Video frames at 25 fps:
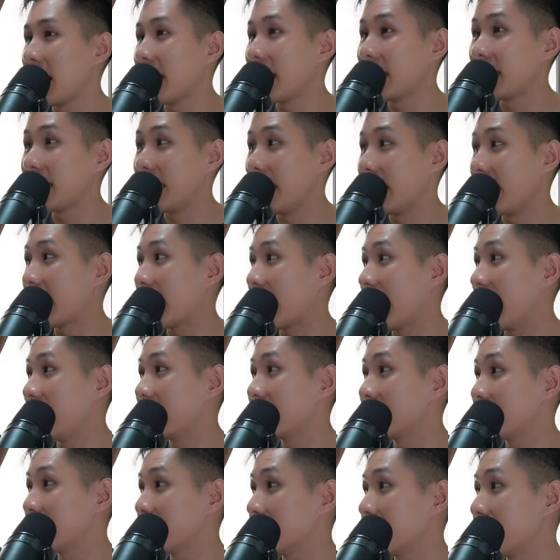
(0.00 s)
they can
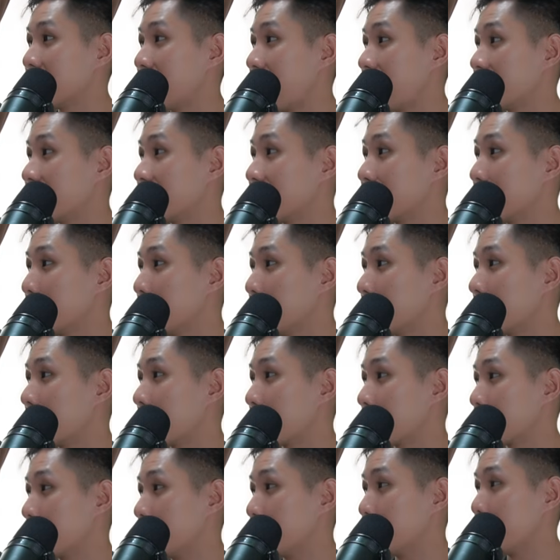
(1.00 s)
serve as a tool for
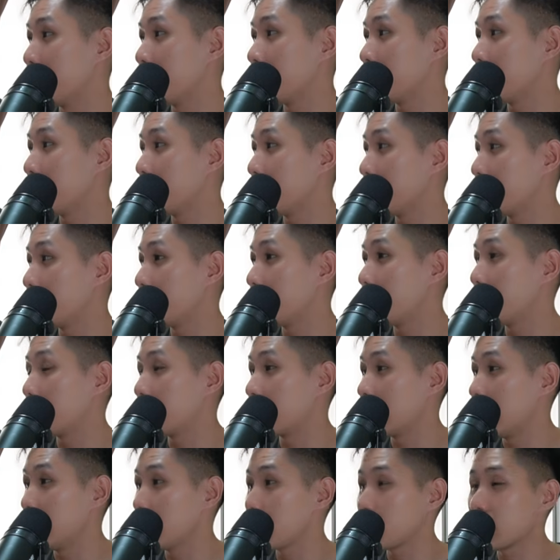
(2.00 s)
transmitting video
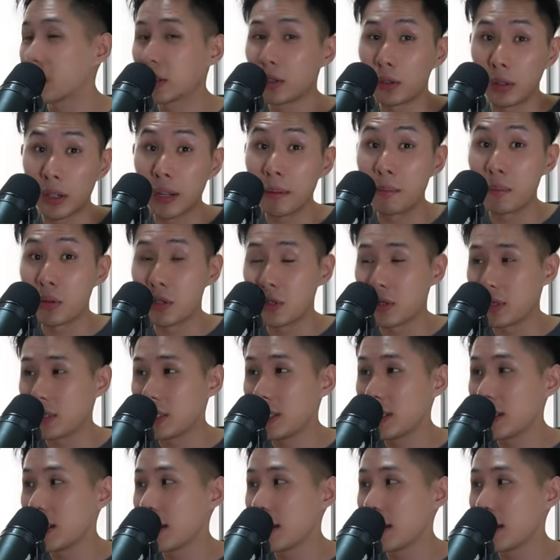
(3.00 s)
footage to a computer.